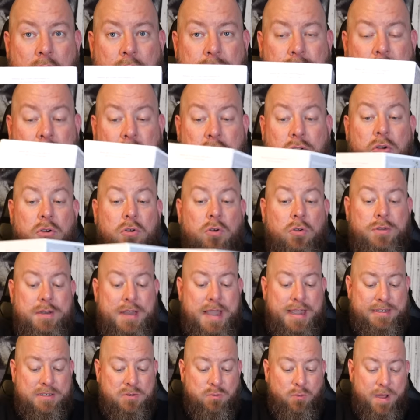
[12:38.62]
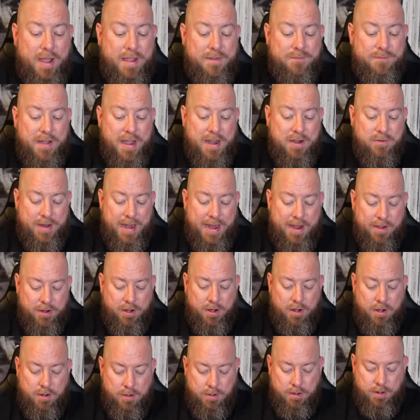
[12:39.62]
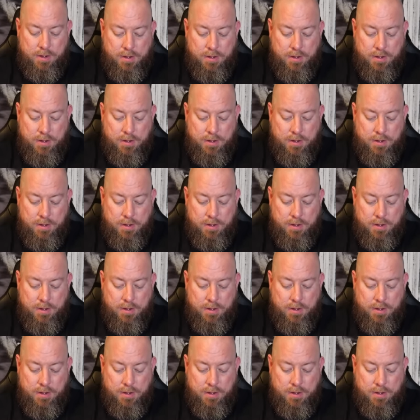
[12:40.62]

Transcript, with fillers: The Google Nest Wi-Fi router.